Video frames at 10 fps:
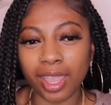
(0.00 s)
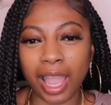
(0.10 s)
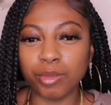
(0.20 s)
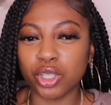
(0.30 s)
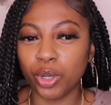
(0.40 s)

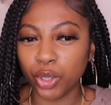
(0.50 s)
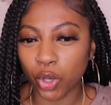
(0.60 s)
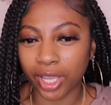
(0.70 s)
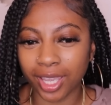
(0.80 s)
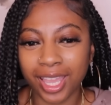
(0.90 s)
I'm so
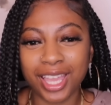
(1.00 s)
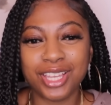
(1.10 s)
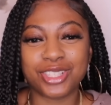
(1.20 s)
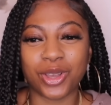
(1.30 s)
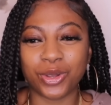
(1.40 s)
annoyed.
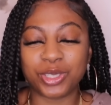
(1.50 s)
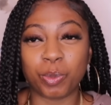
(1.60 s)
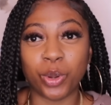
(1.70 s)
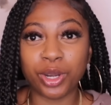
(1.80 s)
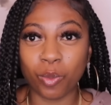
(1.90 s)
So this
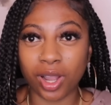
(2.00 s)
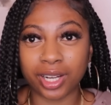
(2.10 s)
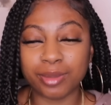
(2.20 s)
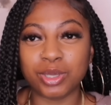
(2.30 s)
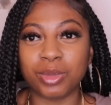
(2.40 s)
boy ended up
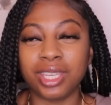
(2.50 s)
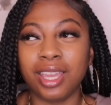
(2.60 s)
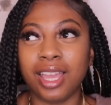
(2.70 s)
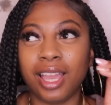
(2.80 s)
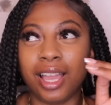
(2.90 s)
walking up to me,
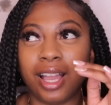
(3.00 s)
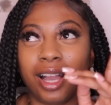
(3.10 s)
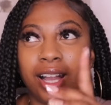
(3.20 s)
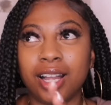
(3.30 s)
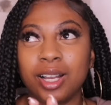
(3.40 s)

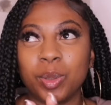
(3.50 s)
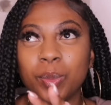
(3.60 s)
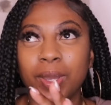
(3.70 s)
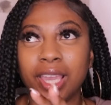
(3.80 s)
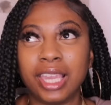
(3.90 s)

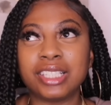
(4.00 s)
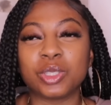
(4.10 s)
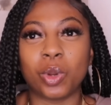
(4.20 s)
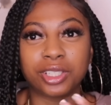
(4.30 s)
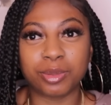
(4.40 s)
and he
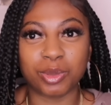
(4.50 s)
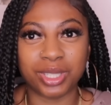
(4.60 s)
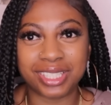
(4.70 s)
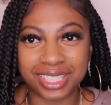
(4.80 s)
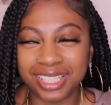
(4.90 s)
just walked up to me
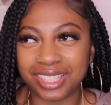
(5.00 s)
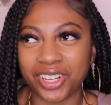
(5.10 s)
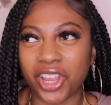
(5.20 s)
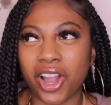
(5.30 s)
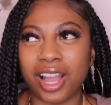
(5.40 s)
and stood
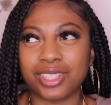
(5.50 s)
there, y'all.